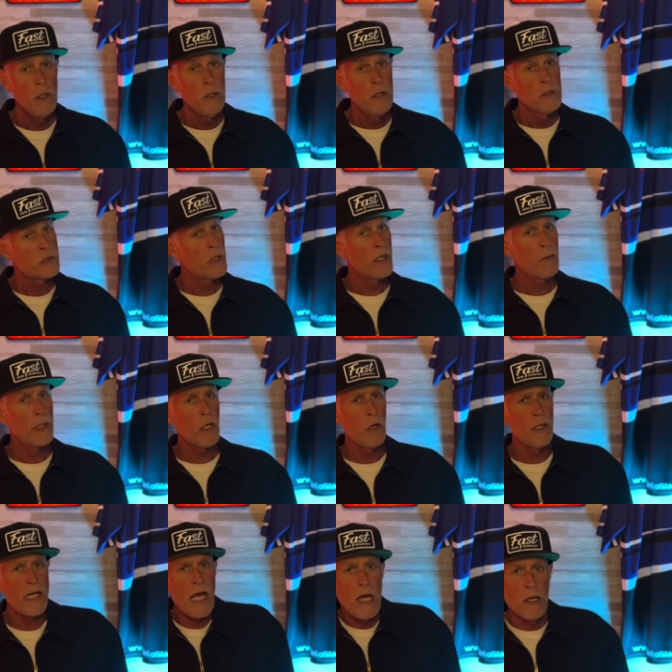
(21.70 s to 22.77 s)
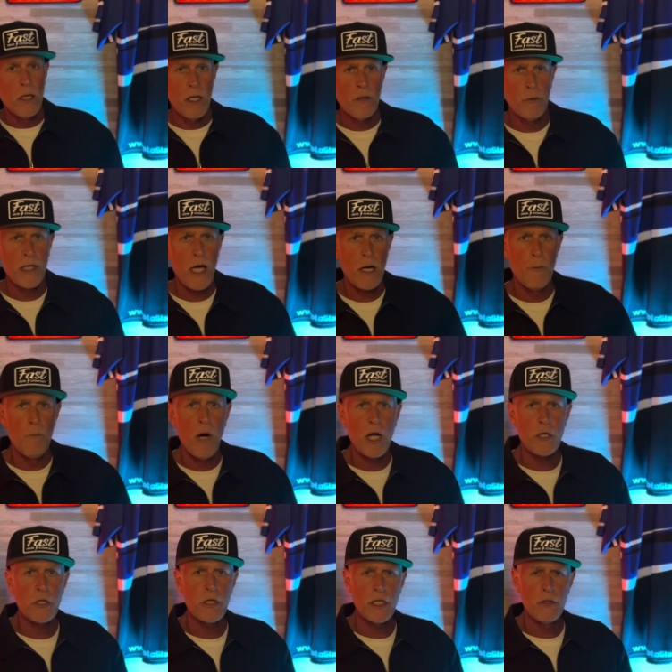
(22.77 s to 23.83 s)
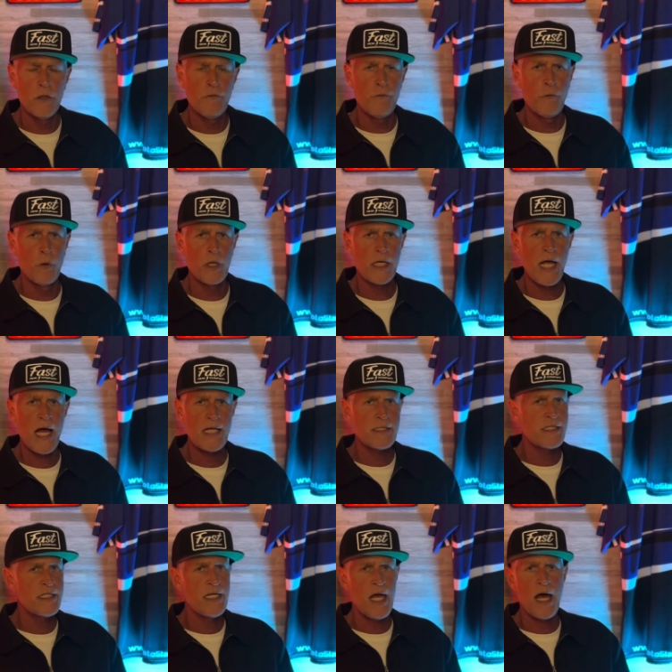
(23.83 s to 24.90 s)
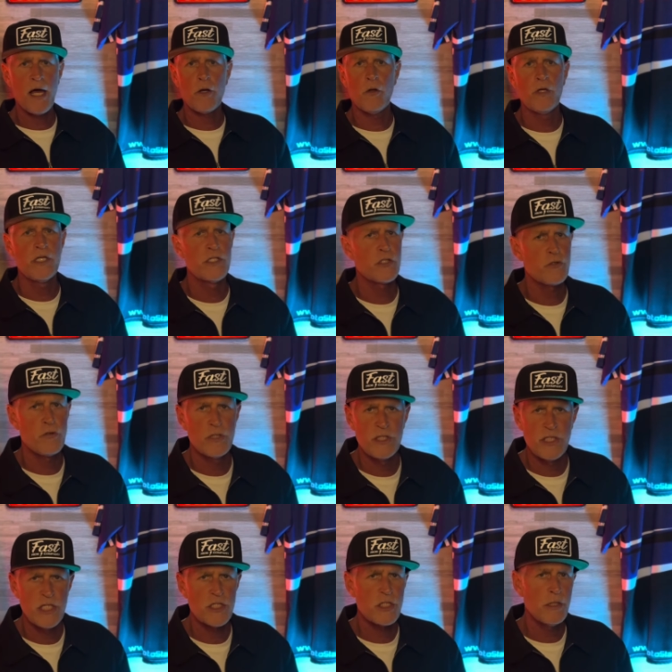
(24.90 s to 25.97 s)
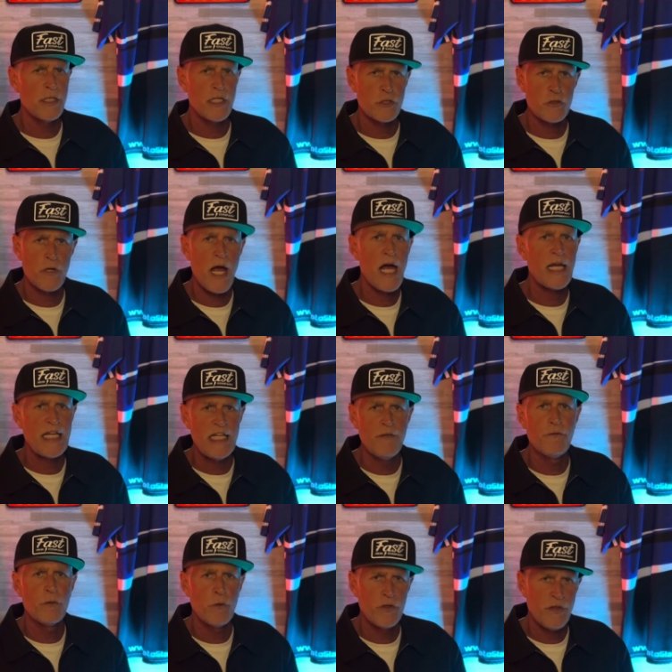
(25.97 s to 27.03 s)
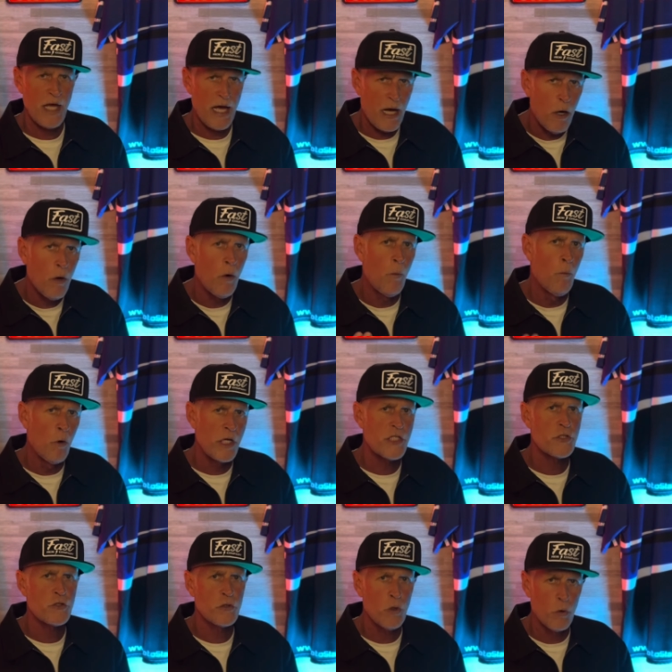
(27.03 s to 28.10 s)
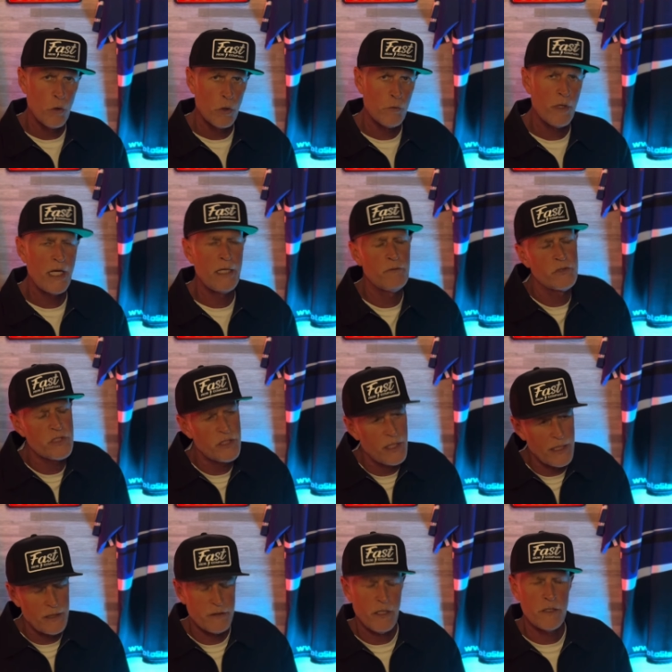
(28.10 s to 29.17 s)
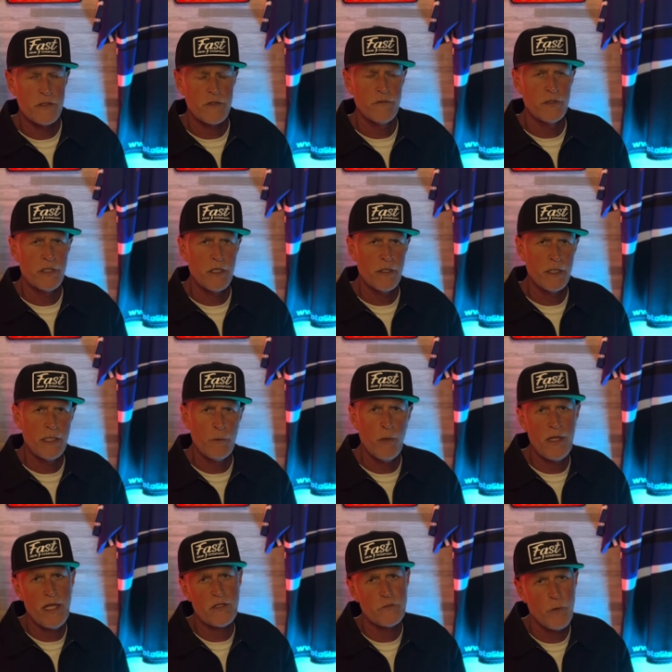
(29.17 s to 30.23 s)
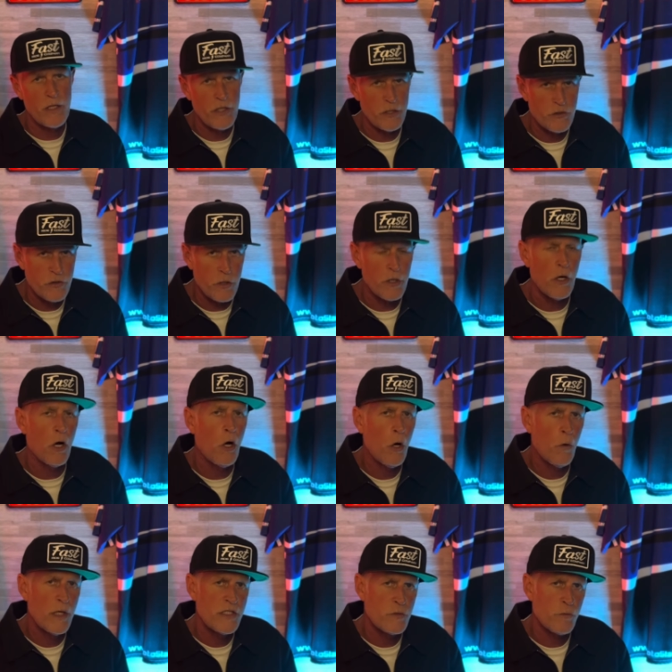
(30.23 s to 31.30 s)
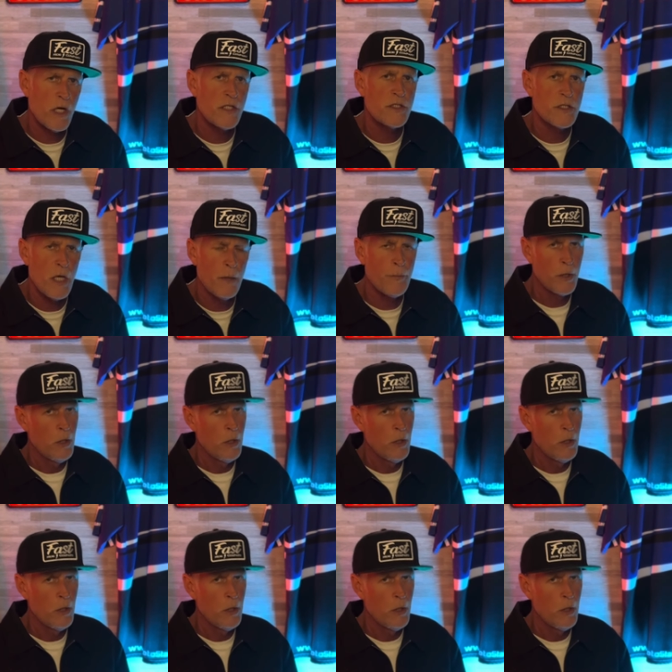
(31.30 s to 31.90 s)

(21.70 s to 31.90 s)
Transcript: So here we go again. We got a mutter in the forecast. Seattle is traditionally a track even without moisture or rain, which they get tons of it there anyway. That's why the dirt always ruts up